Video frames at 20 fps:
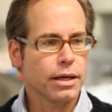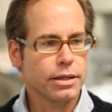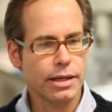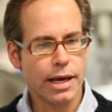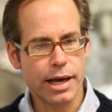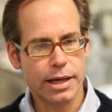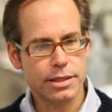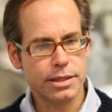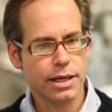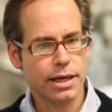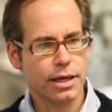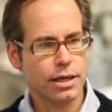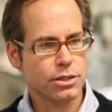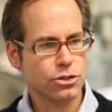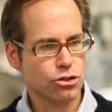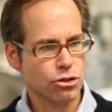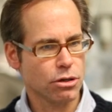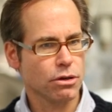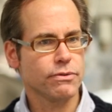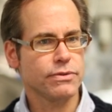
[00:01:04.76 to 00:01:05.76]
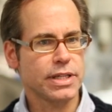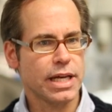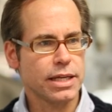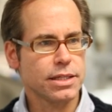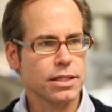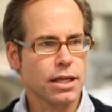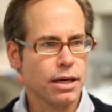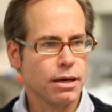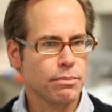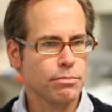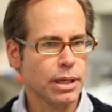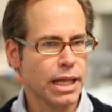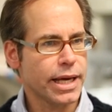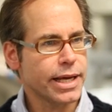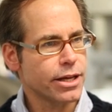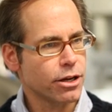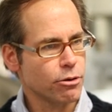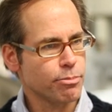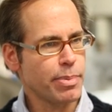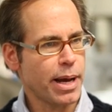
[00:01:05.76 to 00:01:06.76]
that serves as a
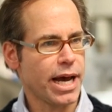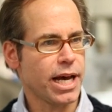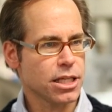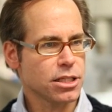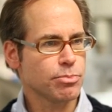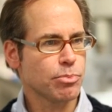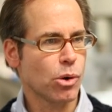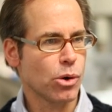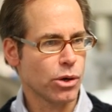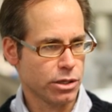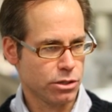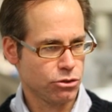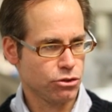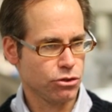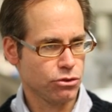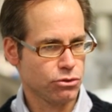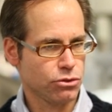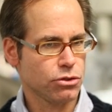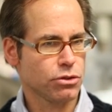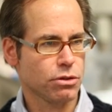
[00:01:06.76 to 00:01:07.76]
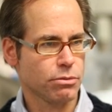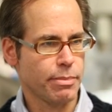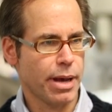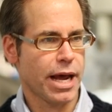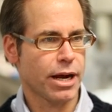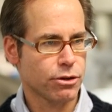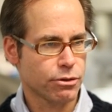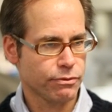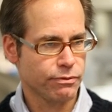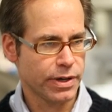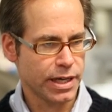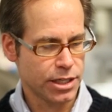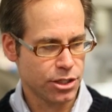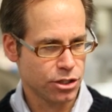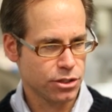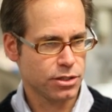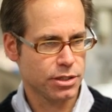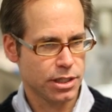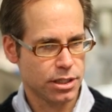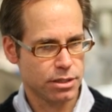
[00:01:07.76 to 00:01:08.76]
molecular passport to the
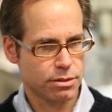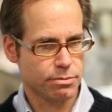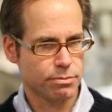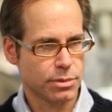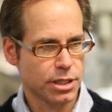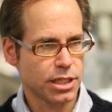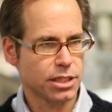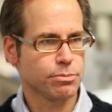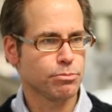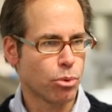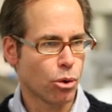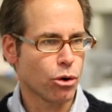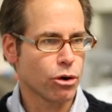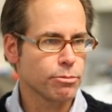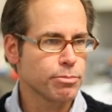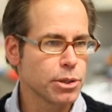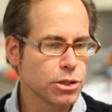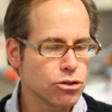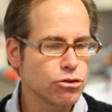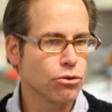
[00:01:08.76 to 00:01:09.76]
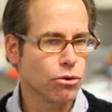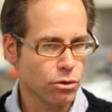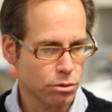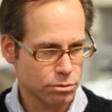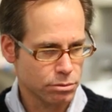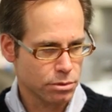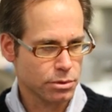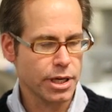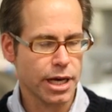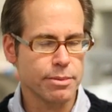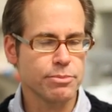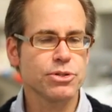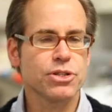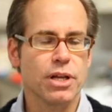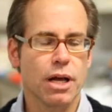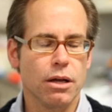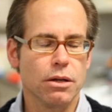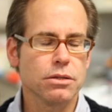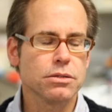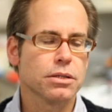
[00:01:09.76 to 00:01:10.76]
macrophages, these border patrol type
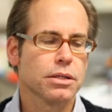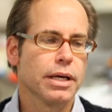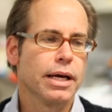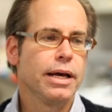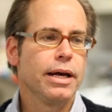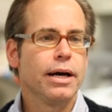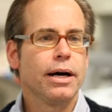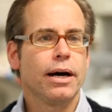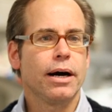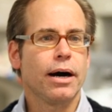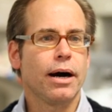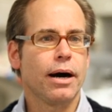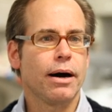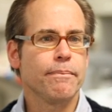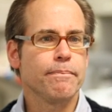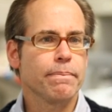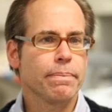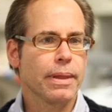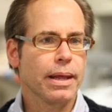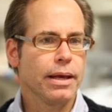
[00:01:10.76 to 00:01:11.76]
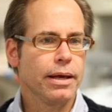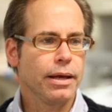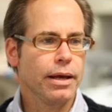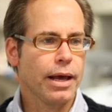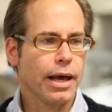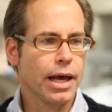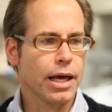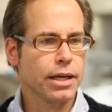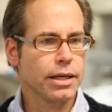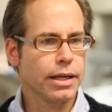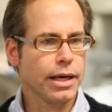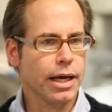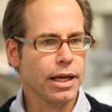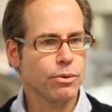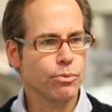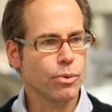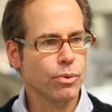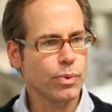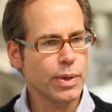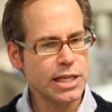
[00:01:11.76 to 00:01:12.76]
cells.
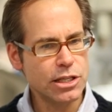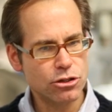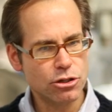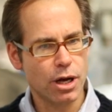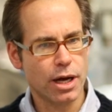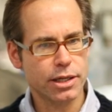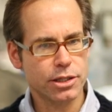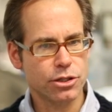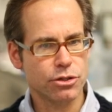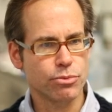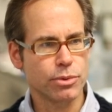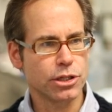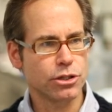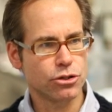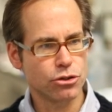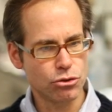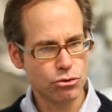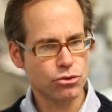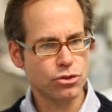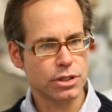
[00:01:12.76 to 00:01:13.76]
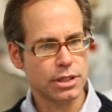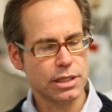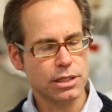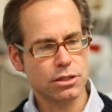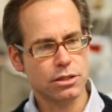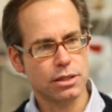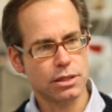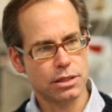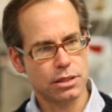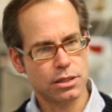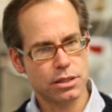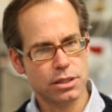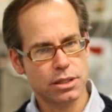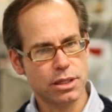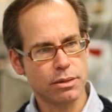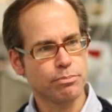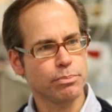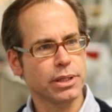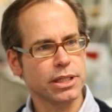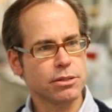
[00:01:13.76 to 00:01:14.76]
And we sought to reduce this to the
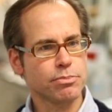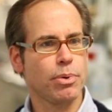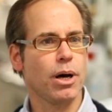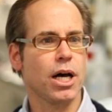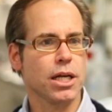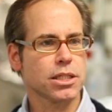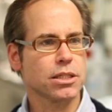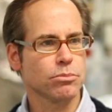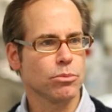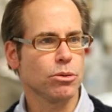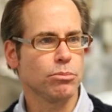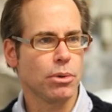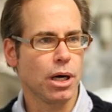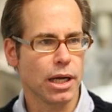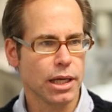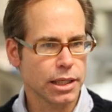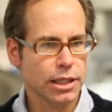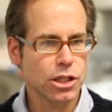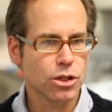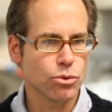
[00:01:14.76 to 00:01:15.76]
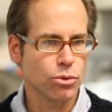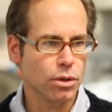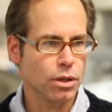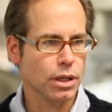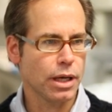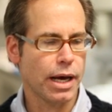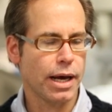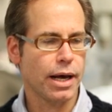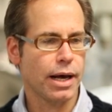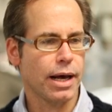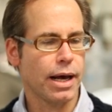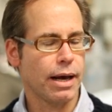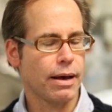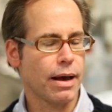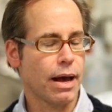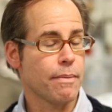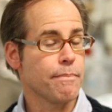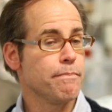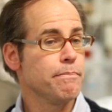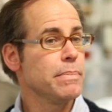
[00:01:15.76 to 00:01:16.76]
simplest possible molecule,
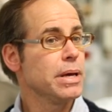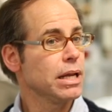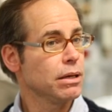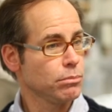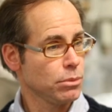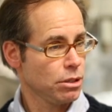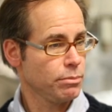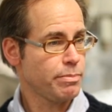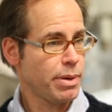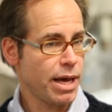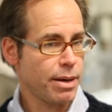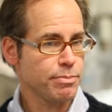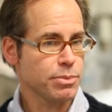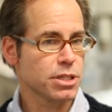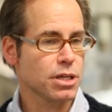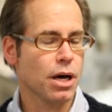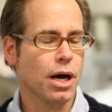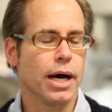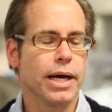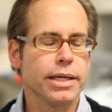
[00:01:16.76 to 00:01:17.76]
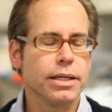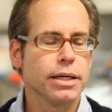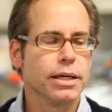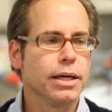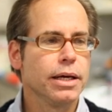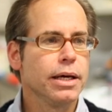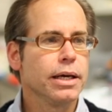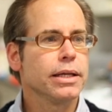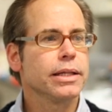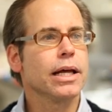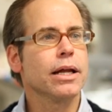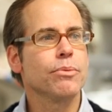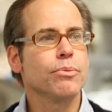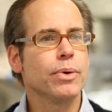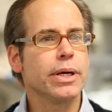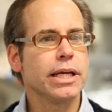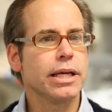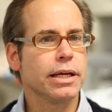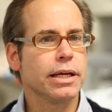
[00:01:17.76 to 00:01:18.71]
a minimal peptide that